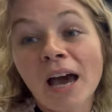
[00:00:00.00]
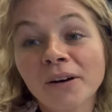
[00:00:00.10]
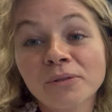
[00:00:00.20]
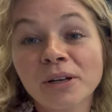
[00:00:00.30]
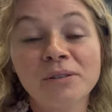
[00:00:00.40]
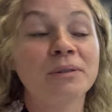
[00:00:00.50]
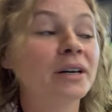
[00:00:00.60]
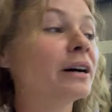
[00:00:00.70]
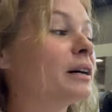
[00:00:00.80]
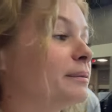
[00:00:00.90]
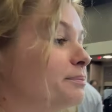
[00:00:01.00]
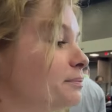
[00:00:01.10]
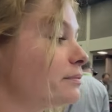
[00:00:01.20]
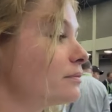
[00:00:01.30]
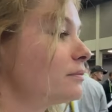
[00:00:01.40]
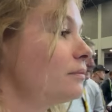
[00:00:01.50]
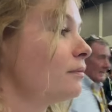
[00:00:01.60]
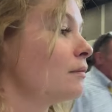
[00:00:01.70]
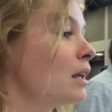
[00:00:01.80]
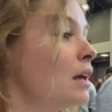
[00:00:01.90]
I don't know. Um,
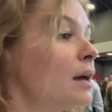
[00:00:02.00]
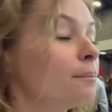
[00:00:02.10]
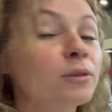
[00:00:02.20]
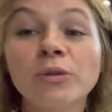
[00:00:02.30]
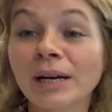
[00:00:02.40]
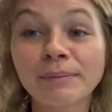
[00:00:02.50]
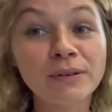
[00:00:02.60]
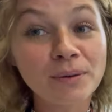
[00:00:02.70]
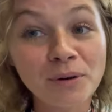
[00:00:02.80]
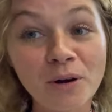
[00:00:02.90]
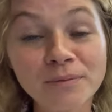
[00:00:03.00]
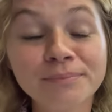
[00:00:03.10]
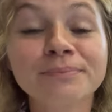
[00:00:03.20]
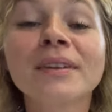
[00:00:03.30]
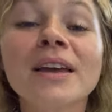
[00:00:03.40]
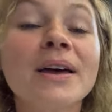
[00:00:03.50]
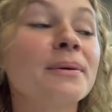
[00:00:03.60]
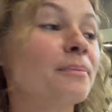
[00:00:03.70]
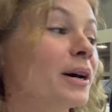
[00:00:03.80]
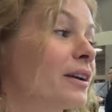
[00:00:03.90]
correct me if I'm wrong.
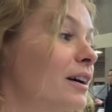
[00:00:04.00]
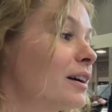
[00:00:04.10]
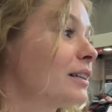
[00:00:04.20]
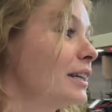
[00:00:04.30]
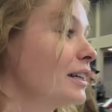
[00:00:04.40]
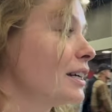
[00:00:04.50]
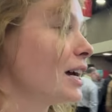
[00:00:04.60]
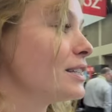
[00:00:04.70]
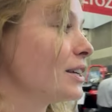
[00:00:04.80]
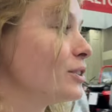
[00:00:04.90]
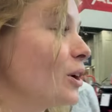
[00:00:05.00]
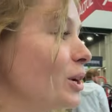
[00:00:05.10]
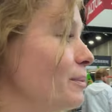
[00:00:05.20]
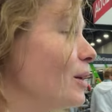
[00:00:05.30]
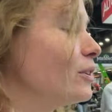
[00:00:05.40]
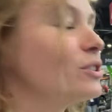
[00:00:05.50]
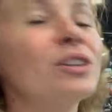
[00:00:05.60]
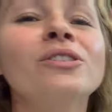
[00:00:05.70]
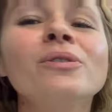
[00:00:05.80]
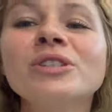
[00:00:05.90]
But uh, yeah, guys, they're talking about, they're,
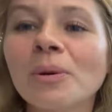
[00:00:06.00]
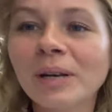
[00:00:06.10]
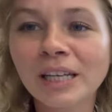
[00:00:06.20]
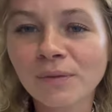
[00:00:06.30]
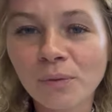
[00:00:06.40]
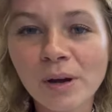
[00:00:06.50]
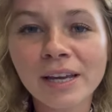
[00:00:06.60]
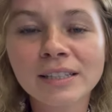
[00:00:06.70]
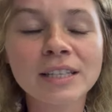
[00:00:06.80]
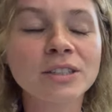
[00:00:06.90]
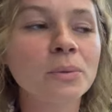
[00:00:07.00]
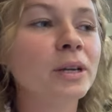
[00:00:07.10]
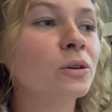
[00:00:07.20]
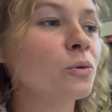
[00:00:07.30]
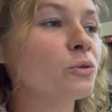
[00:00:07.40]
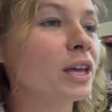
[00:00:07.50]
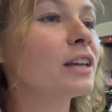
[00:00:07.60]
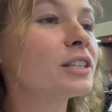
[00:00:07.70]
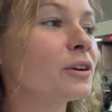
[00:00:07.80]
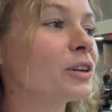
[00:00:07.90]
they're doing so many giveaways and so many cool
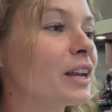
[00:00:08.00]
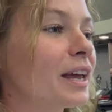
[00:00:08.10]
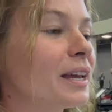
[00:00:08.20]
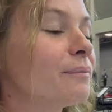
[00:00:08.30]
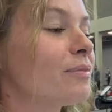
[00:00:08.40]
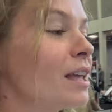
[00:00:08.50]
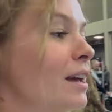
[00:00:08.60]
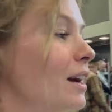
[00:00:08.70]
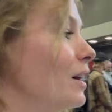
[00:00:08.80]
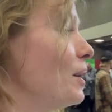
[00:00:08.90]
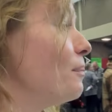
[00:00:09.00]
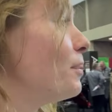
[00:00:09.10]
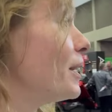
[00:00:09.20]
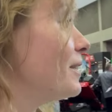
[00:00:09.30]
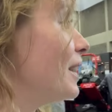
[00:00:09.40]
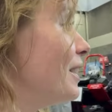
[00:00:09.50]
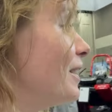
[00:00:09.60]
things here today but they